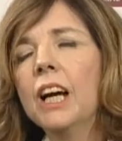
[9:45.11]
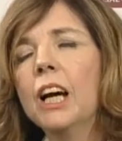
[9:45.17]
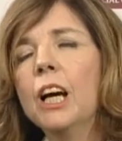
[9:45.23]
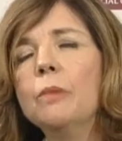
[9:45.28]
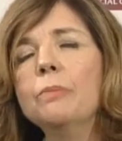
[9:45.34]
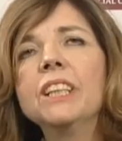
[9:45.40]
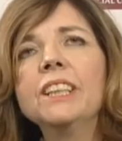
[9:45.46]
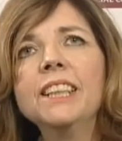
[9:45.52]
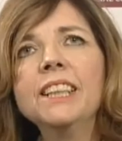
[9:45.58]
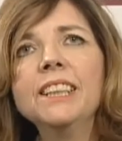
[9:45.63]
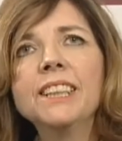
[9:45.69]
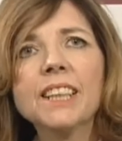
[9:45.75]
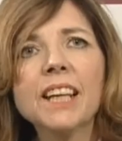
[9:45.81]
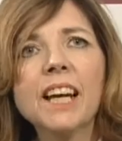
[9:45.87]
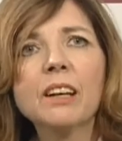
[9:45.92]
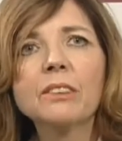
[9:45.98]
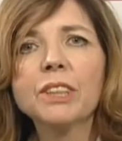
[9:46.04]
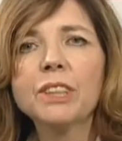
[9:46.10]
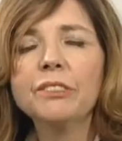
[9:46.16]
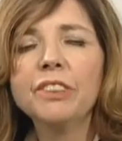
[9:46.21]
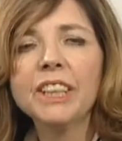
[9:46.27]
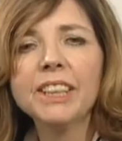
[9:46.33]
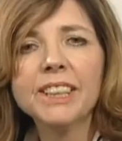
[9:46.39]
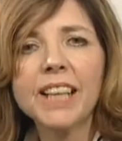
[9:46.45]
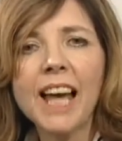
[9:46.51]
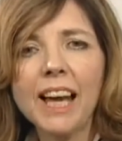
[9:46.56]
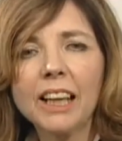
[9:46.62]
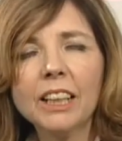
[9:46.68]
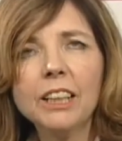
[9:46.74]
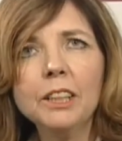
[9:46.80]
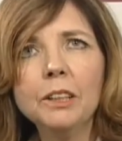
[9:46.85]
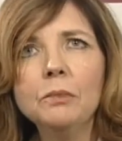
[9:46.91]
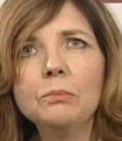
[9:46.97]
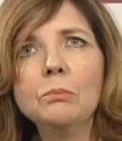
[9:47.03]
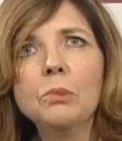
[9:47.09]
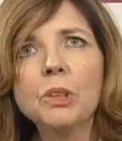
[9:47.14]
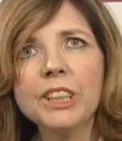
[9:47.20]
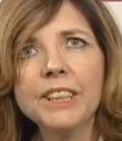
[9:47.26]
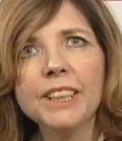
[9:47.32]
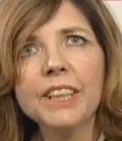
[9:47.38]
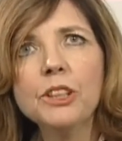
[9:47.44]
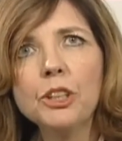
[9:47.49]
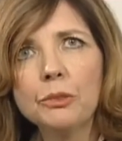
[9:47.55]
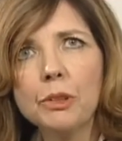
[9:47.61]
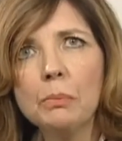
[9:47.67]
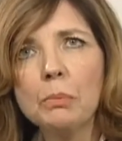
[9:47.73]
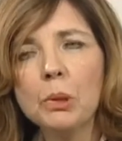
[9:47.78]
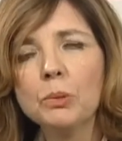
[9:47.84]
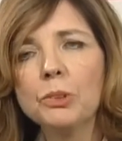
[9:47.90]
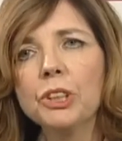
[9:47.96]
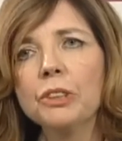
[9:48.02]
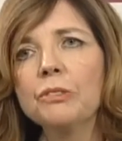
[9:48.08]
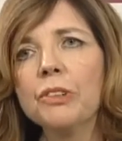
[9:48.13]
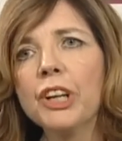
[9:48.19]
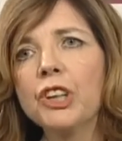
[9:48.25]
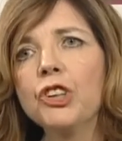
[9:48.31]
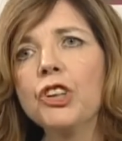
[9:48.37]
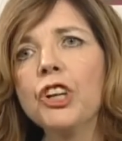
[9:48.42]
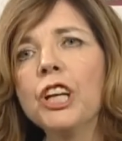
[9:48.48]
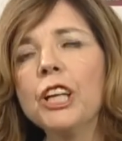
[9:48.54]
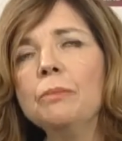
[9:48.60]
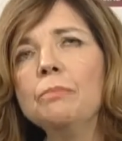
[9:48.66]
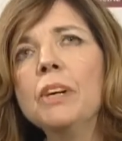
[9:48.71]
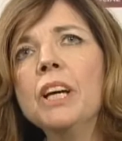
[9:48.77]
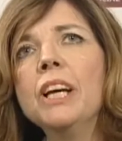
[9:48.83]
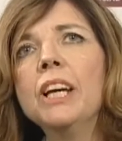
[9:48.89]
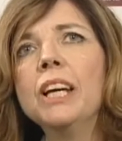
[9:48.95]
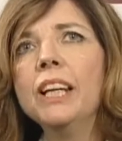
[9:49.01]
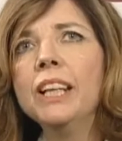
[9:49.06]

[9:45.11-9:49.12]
The details of exactly what is in the reporting regime